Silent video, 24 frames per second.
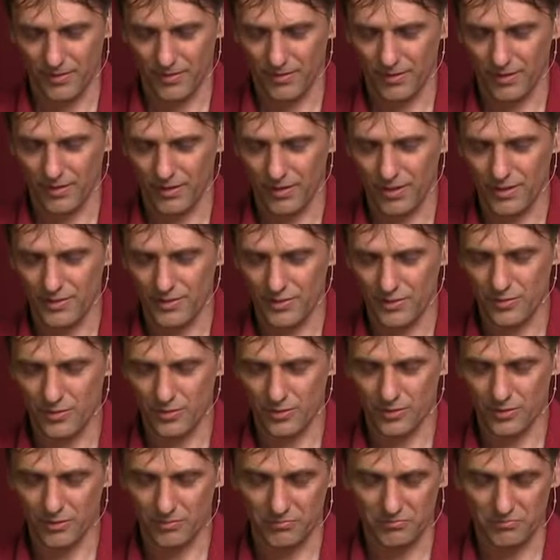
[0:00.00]
against
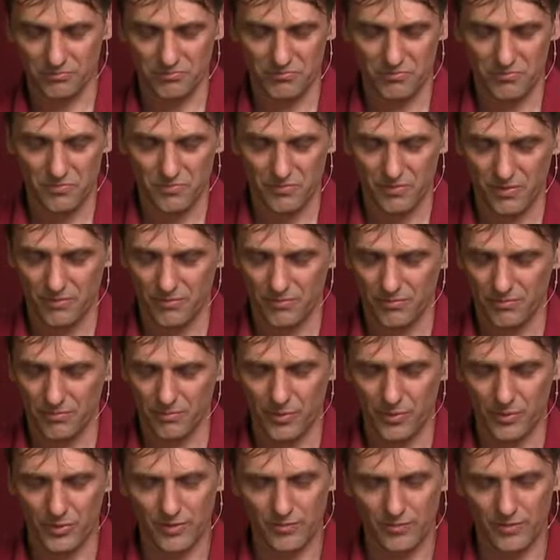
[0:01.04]
your
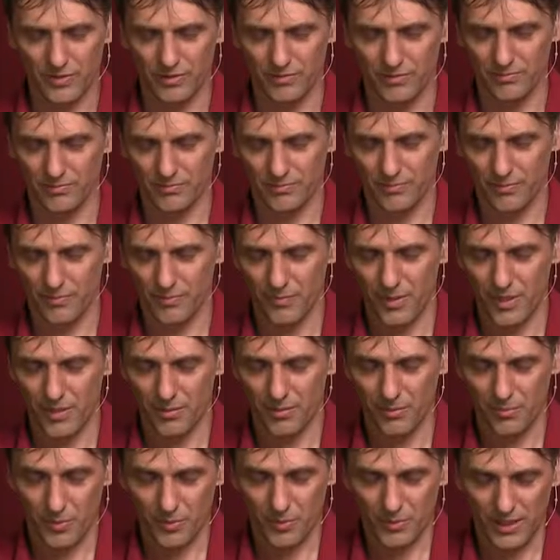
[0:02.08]
beautiful
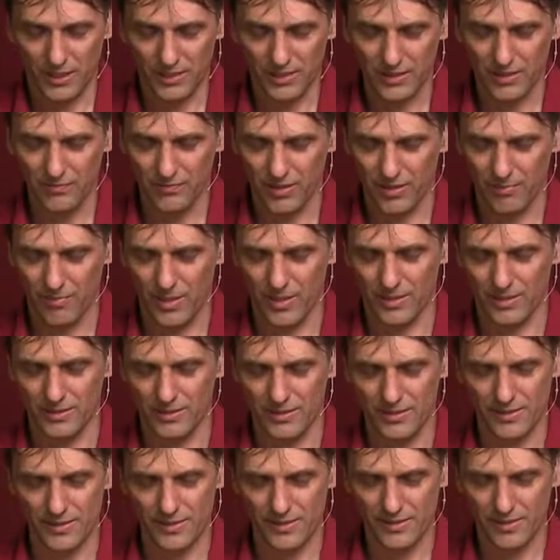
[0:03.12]
productive abundant
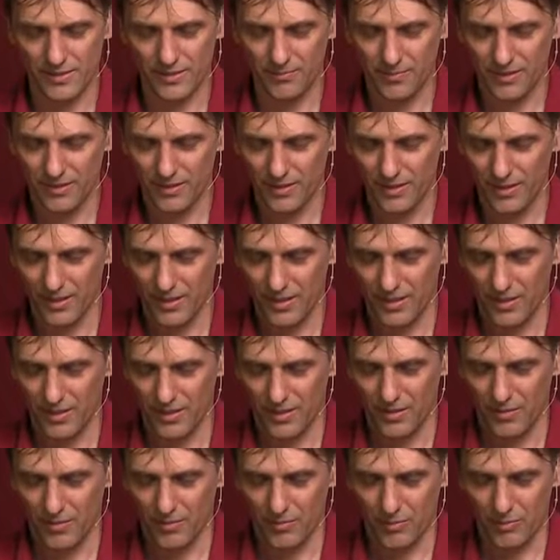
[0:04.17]
system.
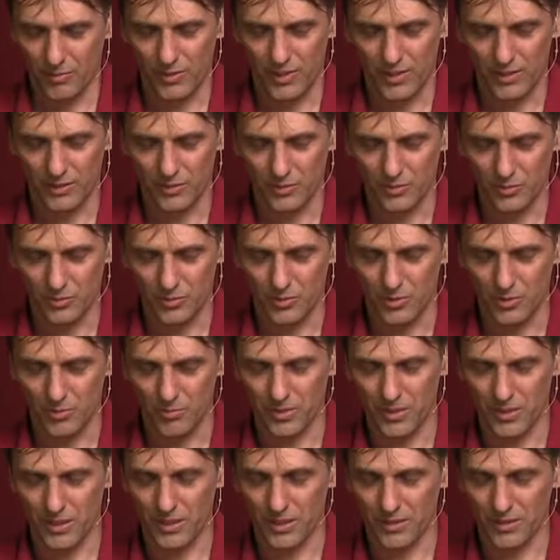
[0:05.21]
We would like to
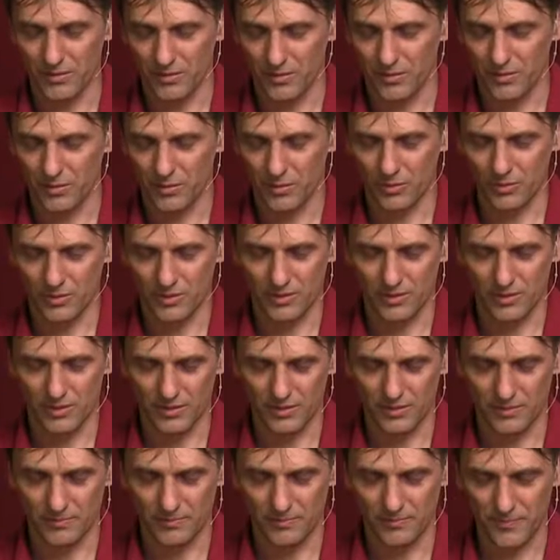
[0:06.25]
be not
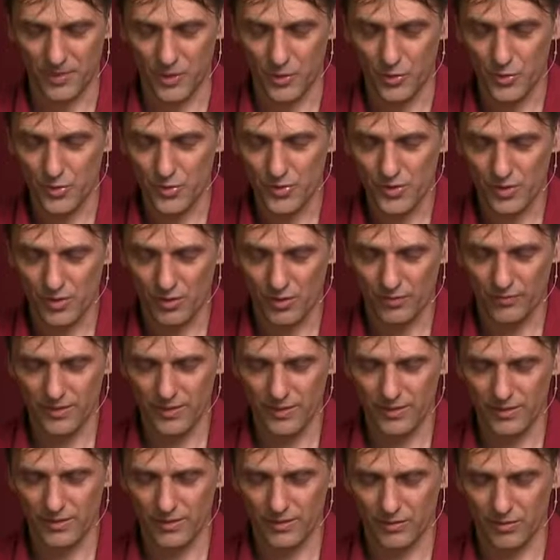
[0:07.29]
a user of
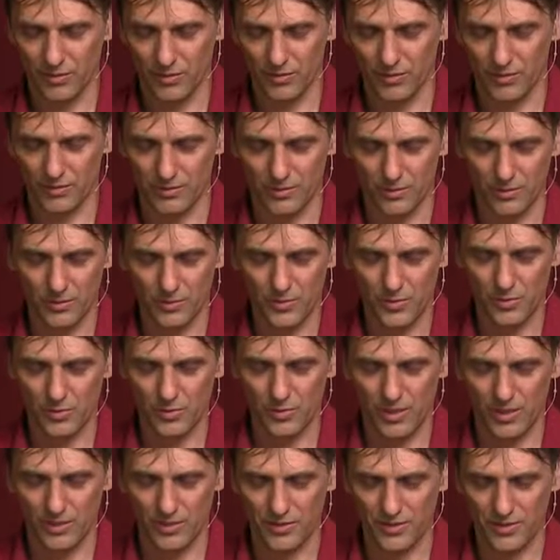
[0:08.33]
it or those who
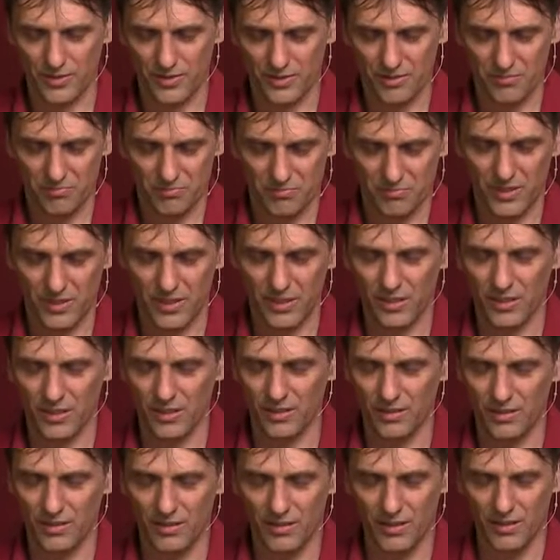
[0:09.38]
are just
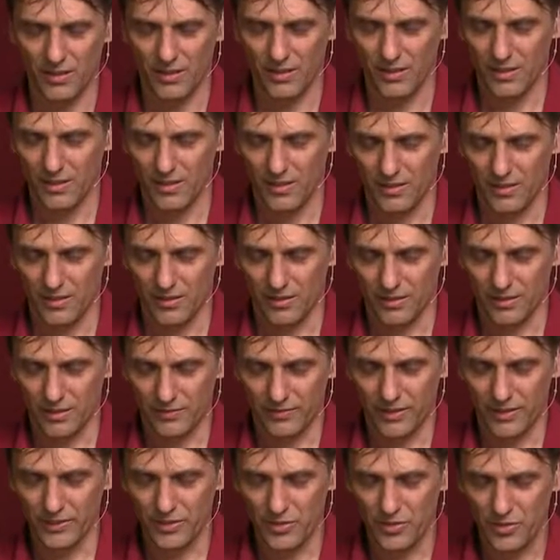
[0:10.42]
taking uh,
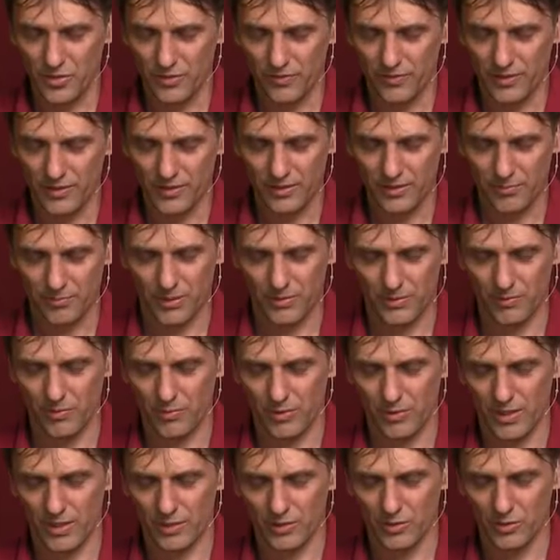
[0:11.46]
advantage of it, but we
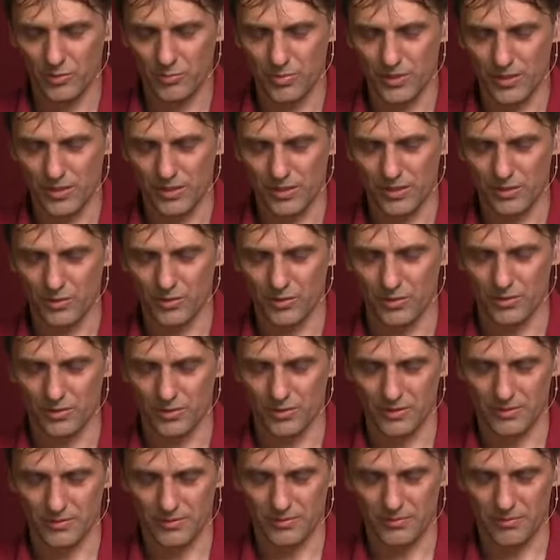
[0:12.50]
would like to be
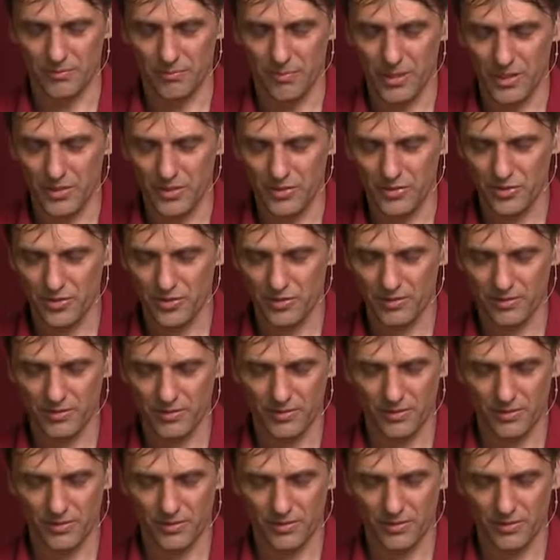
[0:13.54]
your manager,